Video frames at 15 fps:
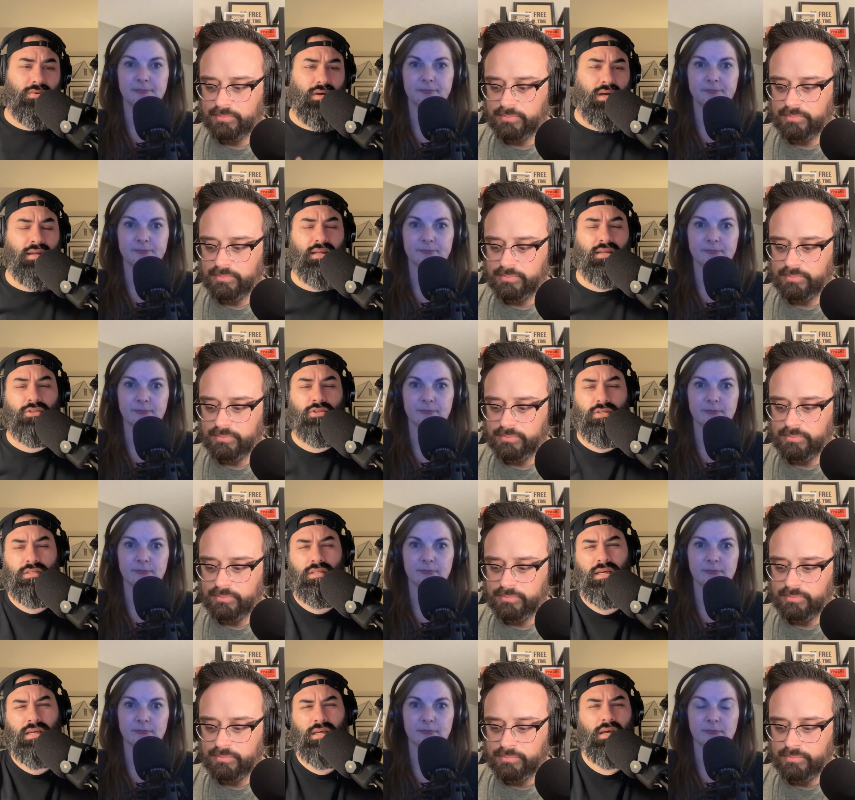Speaker 1: I, it's just
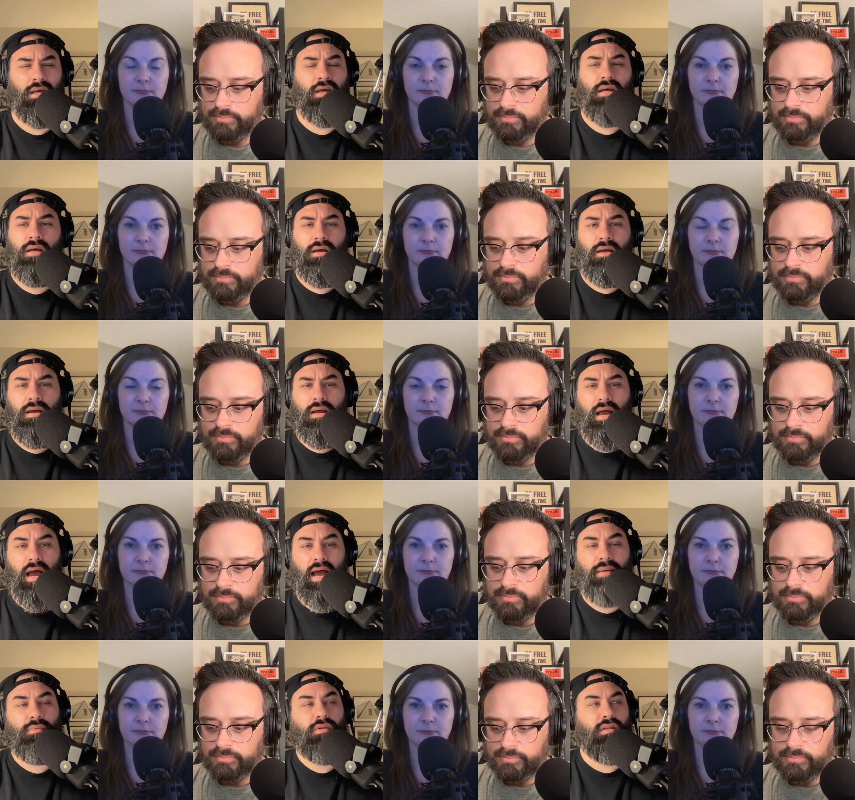like, I
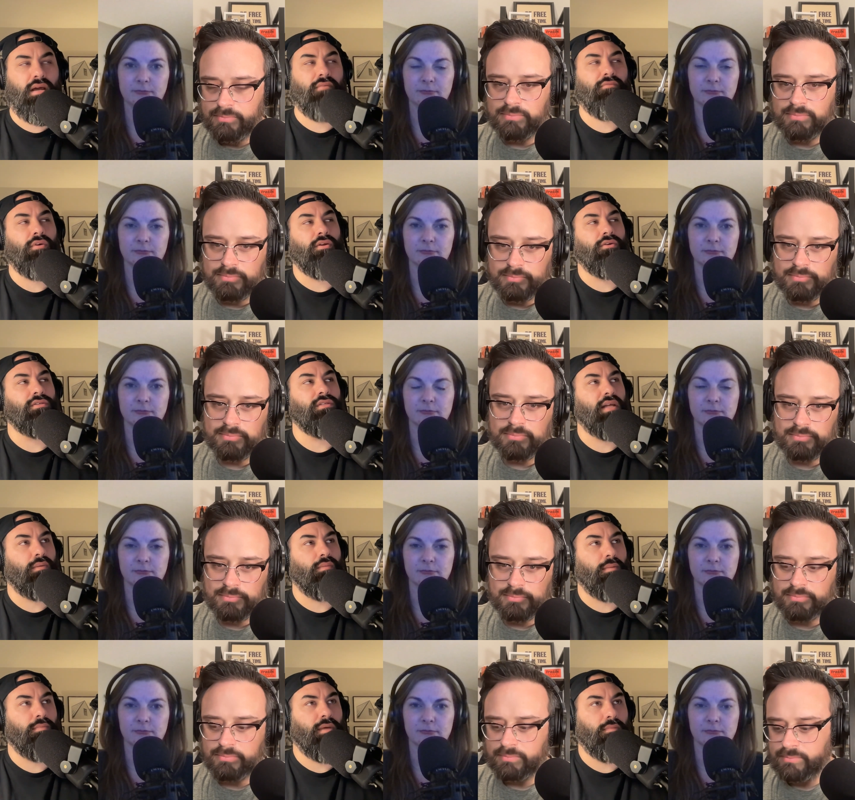will never understand why
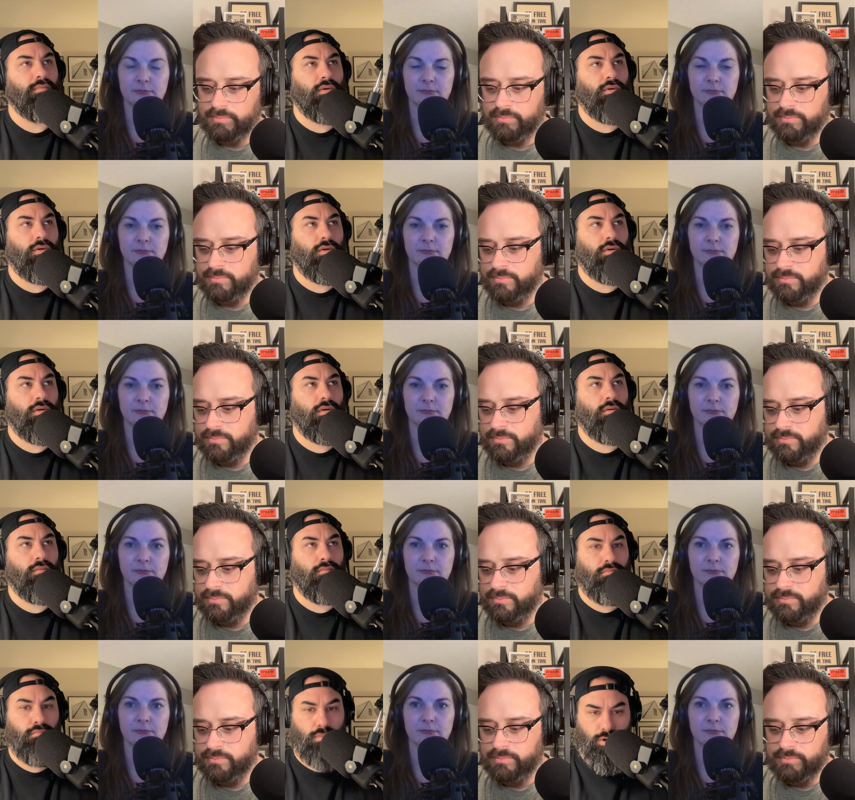people
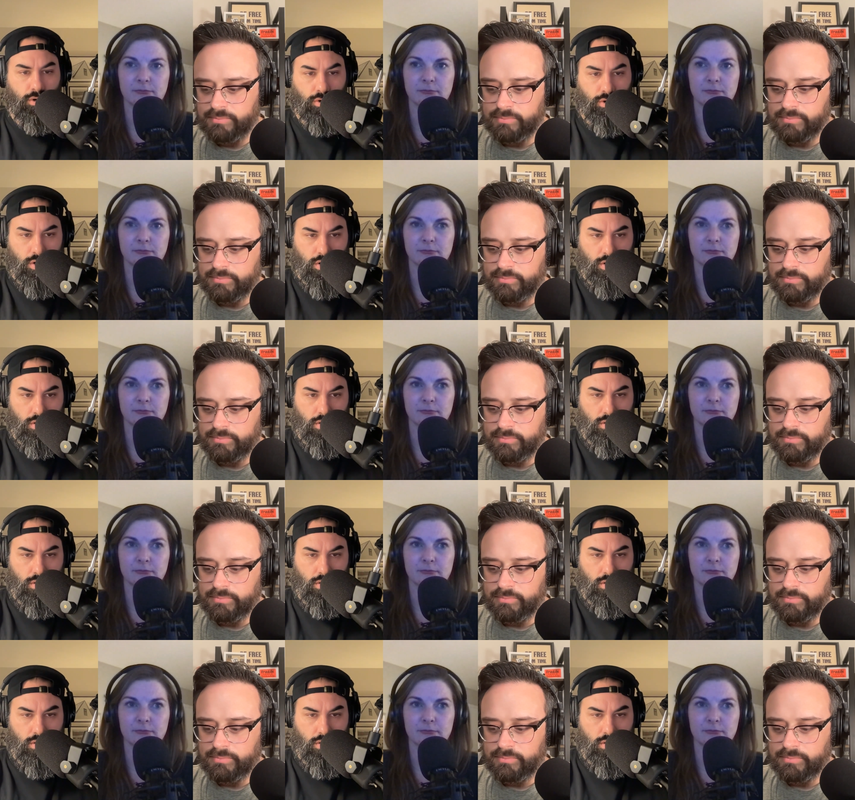murder.